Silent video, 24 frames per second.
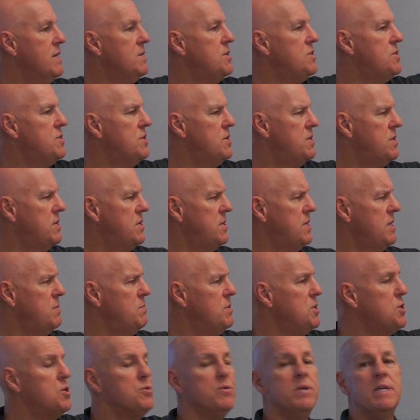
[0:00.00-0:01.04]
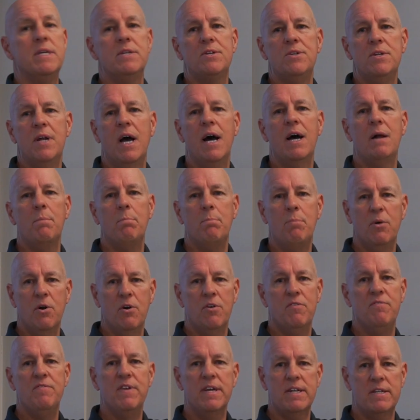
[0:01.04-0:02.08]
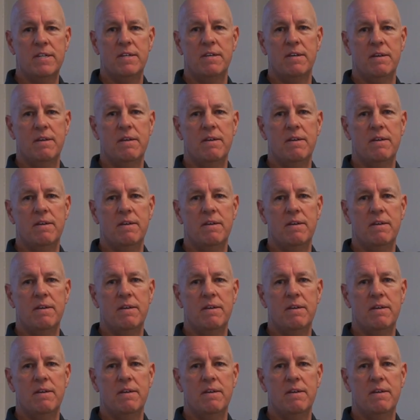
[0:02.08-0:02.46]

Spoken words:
symmetry is not perfect.